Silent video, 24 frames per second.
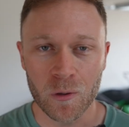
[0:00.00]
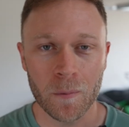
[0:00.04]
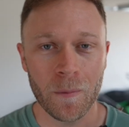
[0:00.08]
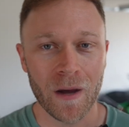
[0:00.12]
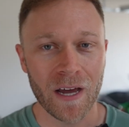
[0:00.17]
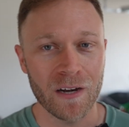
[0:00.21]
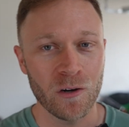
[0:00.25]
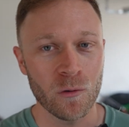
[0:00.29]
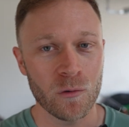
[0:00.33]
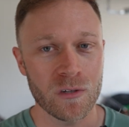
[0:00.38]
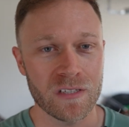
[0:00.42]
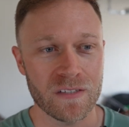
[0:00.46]

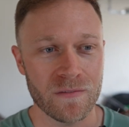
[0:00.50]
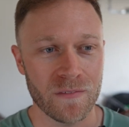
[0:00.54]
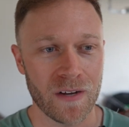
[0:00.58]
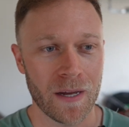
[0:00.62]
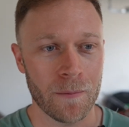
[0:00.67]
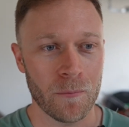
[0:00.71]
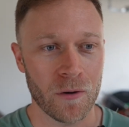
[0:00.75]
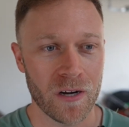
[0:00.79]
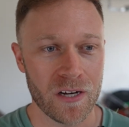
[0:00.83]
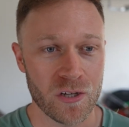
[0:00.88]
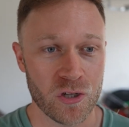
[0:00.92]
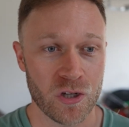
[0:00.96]
about noise and
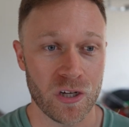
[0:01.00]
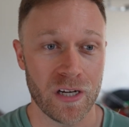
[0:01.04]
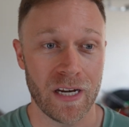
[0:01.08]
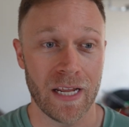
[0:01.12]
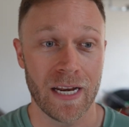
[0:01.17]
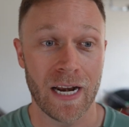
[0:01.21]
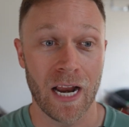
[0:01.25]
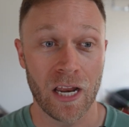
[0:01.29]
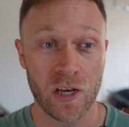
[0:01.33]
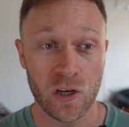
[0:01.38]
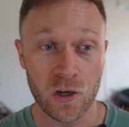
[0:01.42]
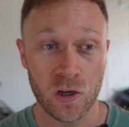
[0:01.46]
vibration,
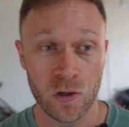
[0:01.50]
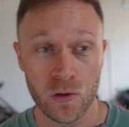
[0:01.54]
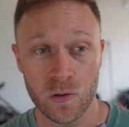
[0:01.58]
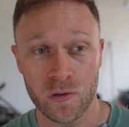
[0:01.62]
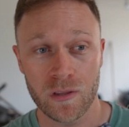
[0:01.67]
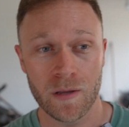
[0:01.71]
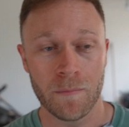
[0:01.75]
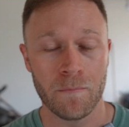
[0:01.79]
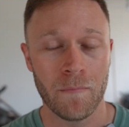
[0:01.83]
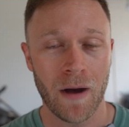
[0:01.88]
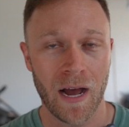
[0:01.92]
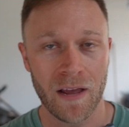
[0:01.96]
and I knew
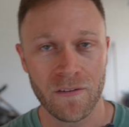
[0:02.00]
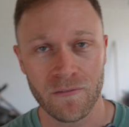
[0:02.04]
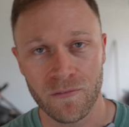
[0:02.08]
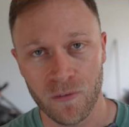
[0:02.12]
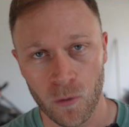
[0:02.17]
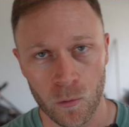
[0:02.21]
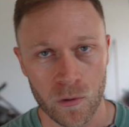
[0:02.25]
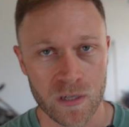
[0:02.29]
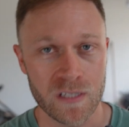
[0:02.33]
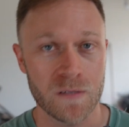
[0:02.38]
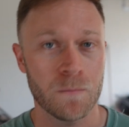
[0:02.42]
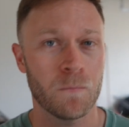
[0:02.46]
that my
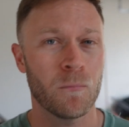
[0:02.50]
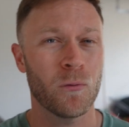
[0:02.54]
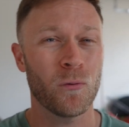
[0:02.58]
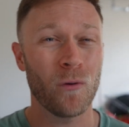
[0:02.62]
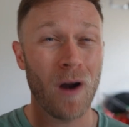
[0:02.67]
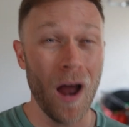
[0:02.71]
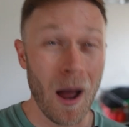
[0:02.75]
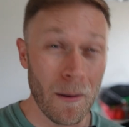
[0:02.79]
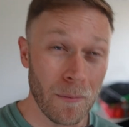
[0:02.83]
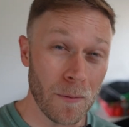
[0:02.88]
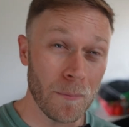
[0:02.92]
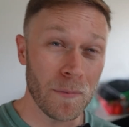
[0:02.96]
voice
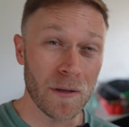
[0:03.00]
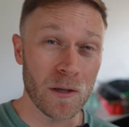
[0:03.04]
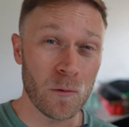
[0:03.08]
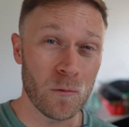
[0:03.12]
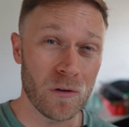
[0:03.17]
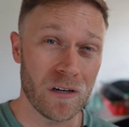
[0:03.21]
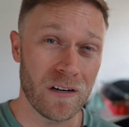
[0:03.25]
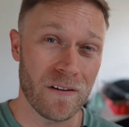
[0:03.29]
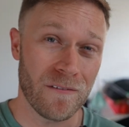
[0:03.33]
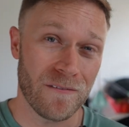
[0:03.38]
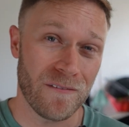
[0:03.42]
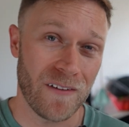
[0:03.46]
probably
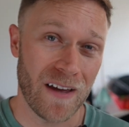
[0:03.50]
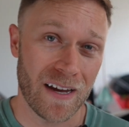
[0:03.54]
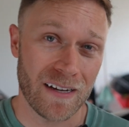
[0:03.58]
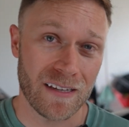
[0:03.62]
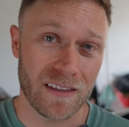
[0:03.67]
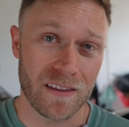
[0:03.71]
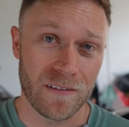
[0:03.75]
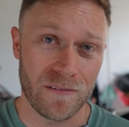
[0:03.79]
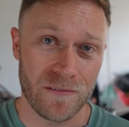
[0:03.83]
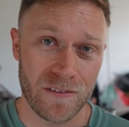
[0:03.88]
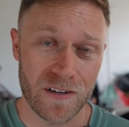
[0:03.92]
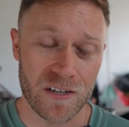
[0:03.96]
wouldn't affect
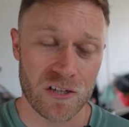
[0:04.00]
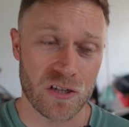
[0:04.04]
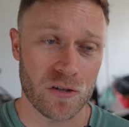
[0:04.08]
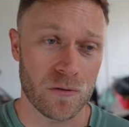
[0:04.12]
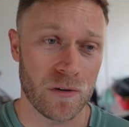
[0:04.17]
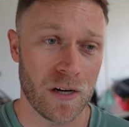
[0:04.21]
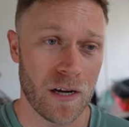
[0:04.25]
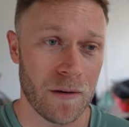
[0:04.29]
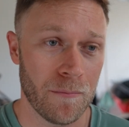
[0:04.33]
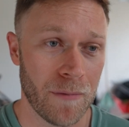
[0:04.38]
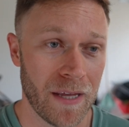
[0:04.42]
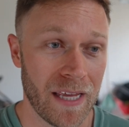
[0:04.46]
the fish
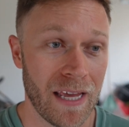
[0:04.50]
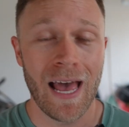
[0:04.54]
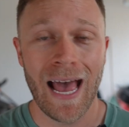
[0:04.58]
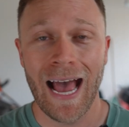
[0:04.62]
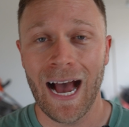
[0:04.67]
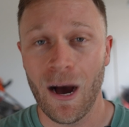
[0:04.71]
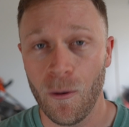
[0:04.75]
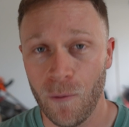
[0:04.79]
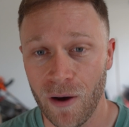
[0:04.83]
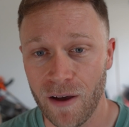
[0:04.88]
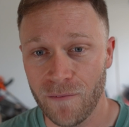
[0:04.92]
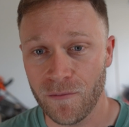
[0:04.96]
around me.
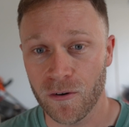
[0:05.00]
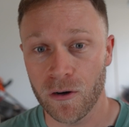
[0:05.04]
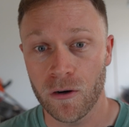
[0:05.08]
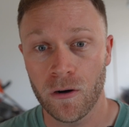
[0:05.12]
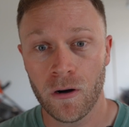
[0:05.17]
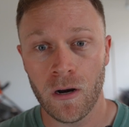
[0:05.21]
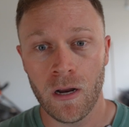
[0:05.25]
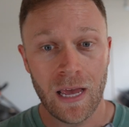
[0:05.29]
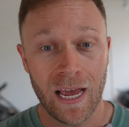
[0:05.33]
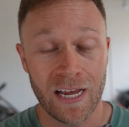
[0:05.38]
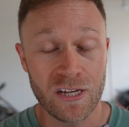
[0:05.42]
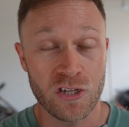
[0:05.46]

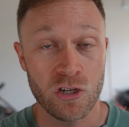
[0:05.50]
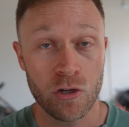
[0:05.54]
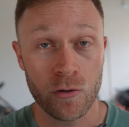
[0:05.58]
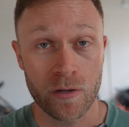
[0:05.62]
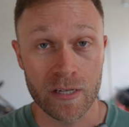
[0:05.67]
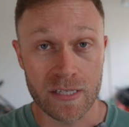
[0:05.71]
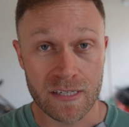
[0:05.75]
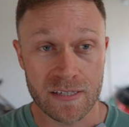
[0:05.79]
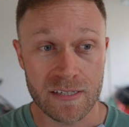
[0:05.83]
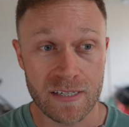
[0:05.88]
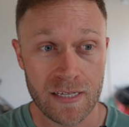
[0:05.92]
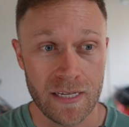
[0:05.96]
However, as you
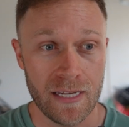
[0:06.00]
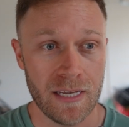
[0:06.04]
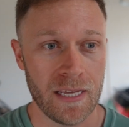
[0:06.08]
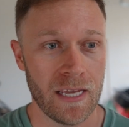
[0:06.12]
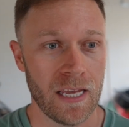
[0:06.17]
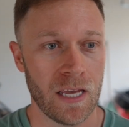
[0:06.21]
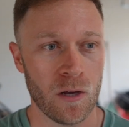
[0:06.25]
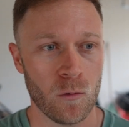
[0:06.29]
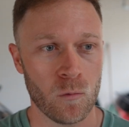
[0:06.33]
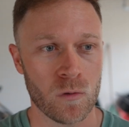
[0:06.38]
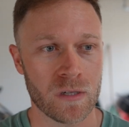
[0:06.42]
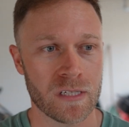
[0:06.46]
could see,
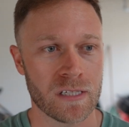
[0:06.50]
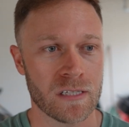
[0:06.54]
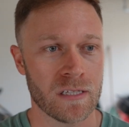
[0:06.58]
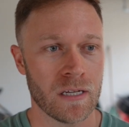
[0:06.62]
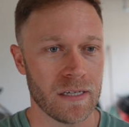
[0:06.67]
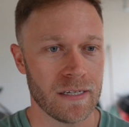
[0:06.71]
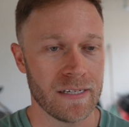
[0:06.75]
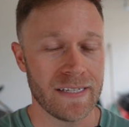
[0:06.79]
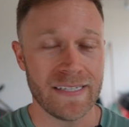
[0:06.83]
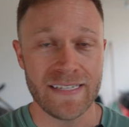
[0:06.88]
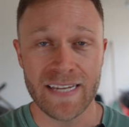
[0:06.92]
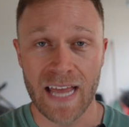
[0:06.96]
it was
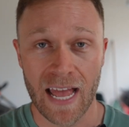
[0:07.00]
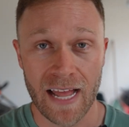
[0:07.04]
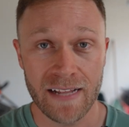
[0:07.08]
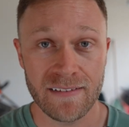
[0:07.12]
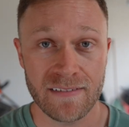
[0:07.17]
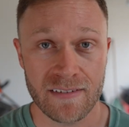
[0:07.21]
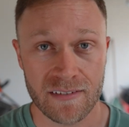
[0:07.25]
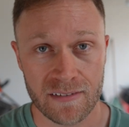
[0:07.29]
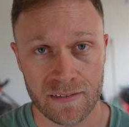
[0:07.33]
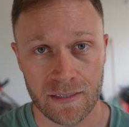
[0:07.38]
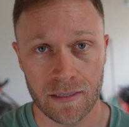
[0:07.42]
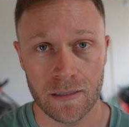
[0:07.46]
dead
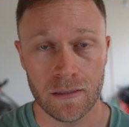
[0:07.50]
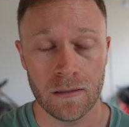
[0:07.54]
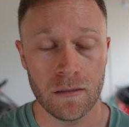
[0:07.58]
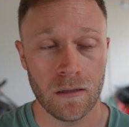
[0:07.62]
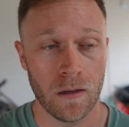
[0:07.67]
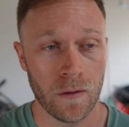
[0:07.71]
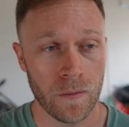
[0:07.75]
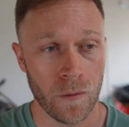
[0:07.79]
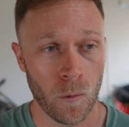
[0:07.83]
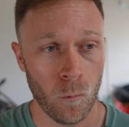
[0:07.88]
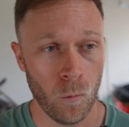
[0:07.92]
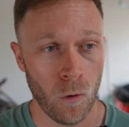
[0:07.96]
still
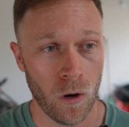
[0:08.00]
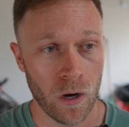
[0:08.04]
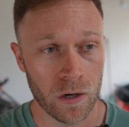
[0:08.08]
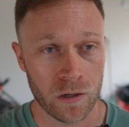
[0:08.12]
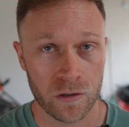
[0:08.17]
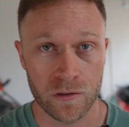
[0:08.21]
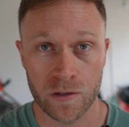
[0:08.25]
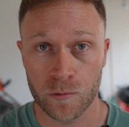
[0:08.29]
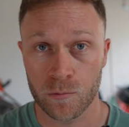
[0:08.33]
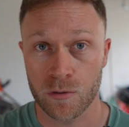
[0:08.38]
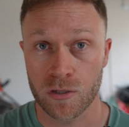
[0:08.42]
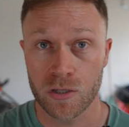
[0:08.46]
on the
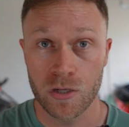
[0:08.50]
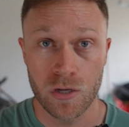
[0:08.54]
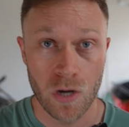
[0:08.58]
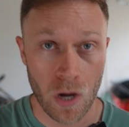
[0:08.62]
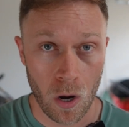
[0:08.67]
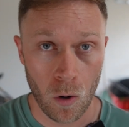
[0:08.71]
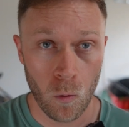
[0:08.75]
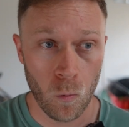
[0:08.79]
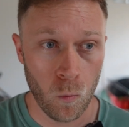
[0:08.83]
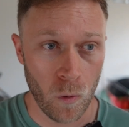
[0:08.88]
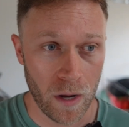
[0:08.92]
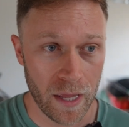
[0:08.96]
water. There was
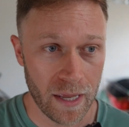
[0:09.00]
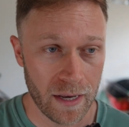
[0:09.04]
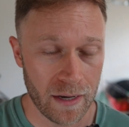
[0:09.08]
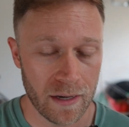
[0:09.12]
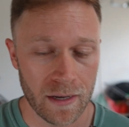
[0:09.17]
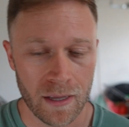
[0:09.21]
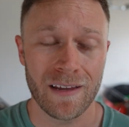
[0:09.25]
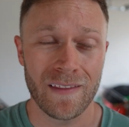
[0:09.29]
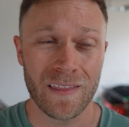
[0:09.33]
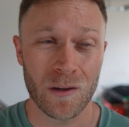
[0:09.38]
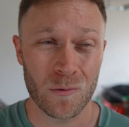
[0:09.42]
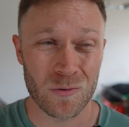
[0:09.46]
no
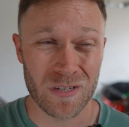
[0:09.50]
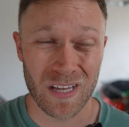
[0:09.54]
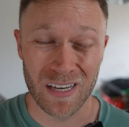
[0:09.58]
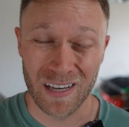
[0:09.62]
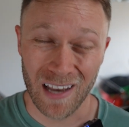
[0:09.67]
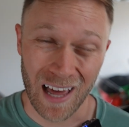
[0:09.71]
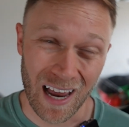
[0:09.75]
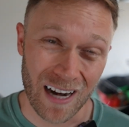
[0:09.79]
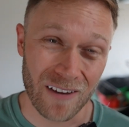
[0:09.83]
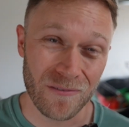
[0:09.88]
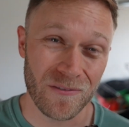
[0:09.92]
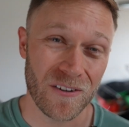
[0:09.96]
wind, and there was a
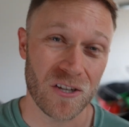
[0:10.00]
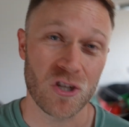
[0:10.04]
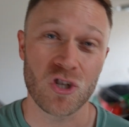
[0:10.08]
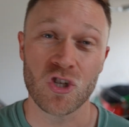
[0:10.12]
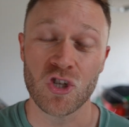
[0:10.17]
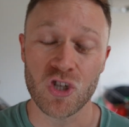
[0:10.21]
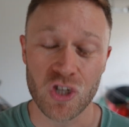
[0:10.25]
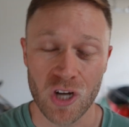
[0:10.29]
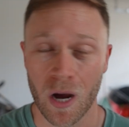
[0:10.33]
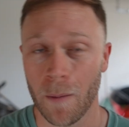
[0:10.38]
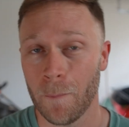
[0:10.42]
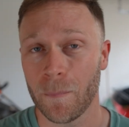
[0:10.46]
lot of fish
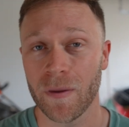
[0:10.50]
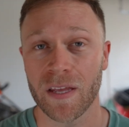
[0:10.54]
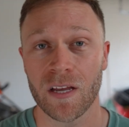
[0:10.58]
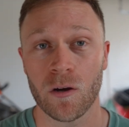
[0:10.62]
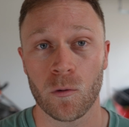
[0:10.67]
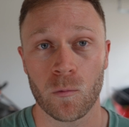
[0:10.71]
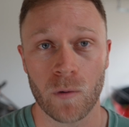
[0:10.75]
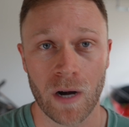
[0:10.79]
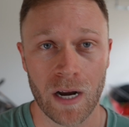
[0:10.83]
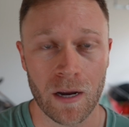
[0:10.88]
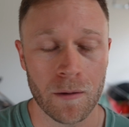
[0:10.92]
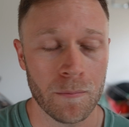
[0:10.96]
jumping
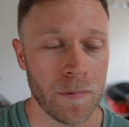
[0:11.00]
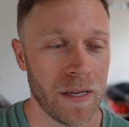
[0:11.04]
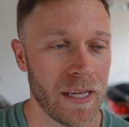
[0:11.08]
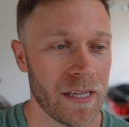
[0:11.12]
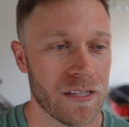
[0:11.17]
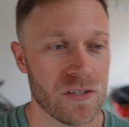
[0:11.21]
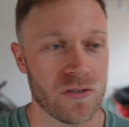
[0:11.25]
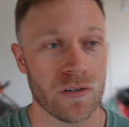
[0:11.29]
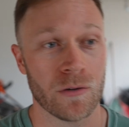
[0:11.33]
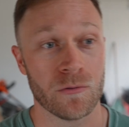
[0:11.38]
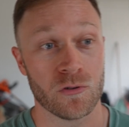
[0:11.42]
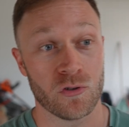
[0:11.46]
around me,
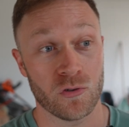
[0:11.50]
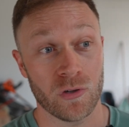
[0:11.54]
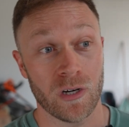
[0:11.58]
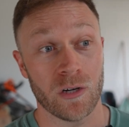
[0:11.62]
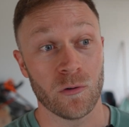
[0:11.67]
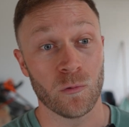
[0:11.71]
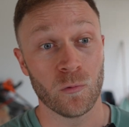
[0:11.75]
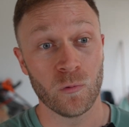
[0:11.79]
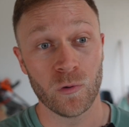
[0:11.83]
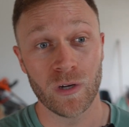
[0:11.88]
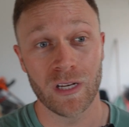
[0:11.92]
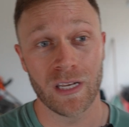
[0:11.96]
and so I was
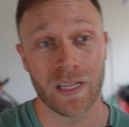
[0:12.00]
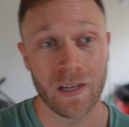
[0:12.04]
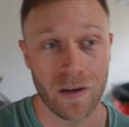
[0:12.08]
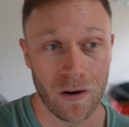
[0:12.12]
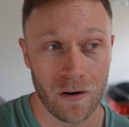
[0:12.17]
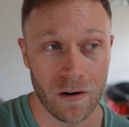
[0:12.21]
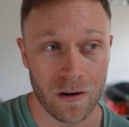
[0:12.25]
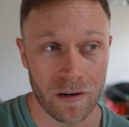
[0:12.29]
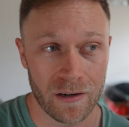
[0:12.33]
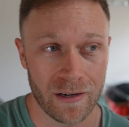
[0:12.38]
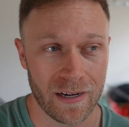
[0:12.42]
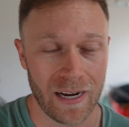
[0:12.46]
trying really
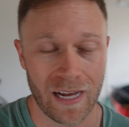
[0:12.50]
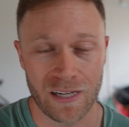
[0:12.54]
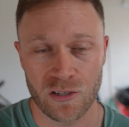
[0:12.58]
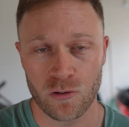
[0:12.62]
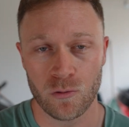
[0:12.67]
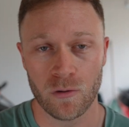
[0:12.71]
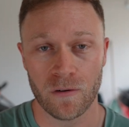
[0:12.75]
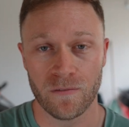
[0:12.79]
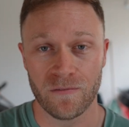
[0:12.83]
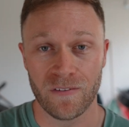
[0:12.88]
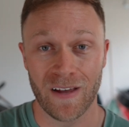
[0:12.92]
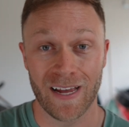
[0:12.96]
hard not
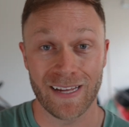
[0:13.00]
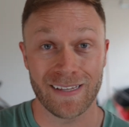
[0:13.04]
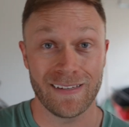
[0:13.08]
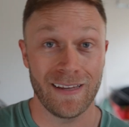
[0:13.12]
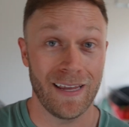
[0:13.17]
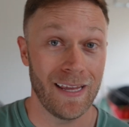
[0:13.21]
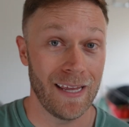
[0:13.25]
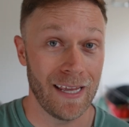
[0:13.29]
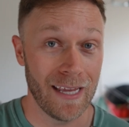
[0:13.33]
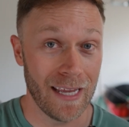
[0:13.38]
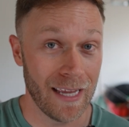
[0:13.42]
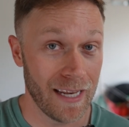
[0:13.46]
to affect
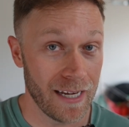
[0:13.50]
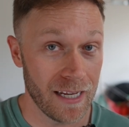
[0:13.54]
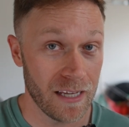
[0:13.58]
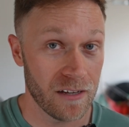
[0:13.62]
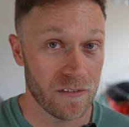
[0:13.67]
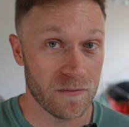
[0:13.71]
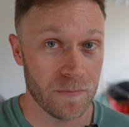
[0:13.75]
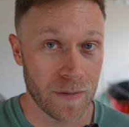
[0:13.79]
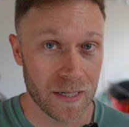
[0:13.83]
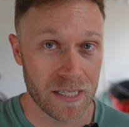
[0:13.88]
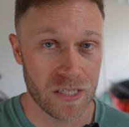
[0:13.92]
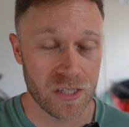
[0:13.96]
any
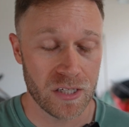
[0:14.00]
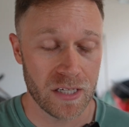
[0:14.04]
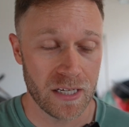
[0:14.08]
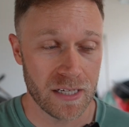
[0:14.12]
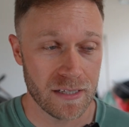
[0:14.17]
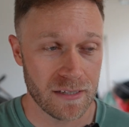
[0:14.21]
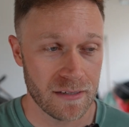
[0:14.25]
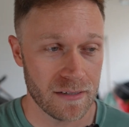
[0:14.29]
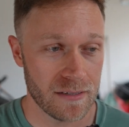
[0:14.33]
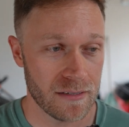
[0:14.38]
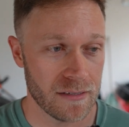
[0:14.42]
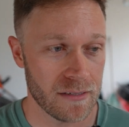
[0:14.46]
of my
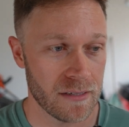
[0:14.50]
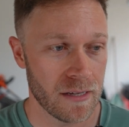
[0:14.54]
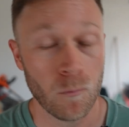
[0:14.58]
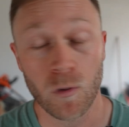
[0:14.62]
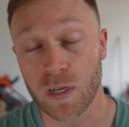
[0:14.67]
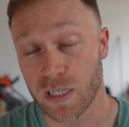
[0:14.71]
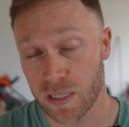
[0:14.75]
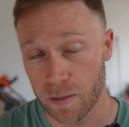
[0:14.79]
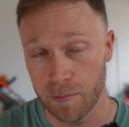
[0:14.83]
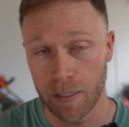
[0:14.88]
chances, which, I